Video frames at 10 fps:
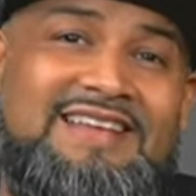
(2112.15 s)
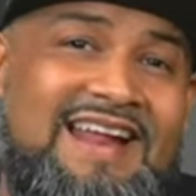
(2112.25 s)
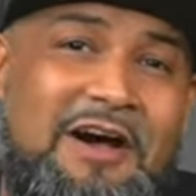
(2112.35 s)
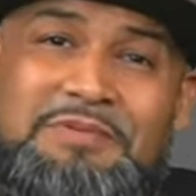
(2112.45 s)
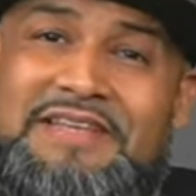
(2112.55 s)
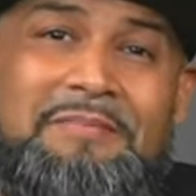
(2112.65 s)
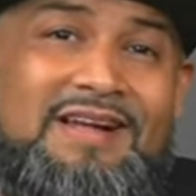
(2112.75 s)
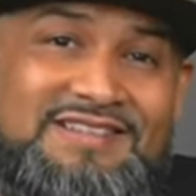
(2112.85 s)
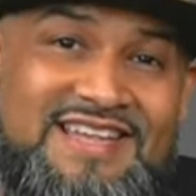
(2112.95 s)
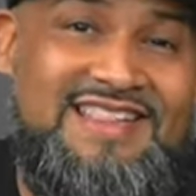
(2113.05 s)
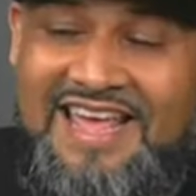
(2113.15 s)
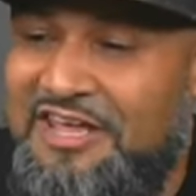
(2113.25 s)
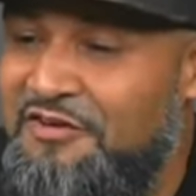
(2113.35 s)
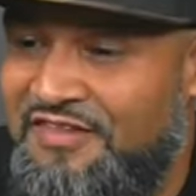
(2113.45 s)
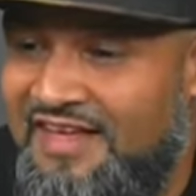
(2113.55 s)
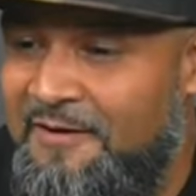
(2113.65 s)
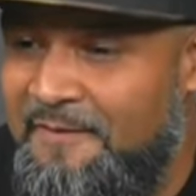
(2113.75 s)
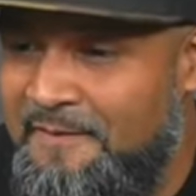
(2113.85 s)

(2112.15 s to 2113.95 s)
It helps immensely. Thank you for that.